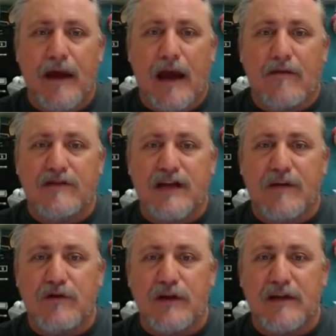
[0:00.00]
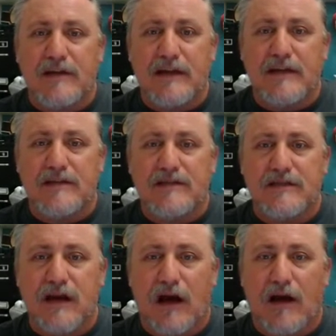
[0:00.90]
every time you hit these
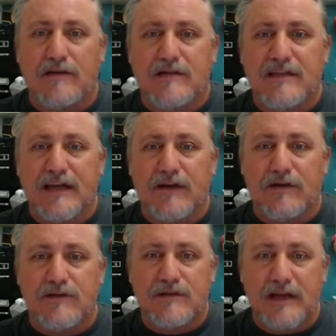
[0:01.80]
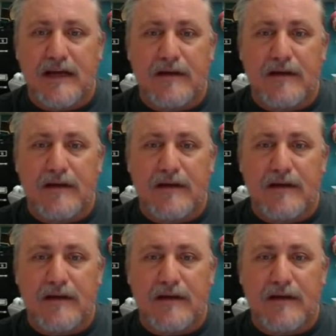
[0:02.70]
skills,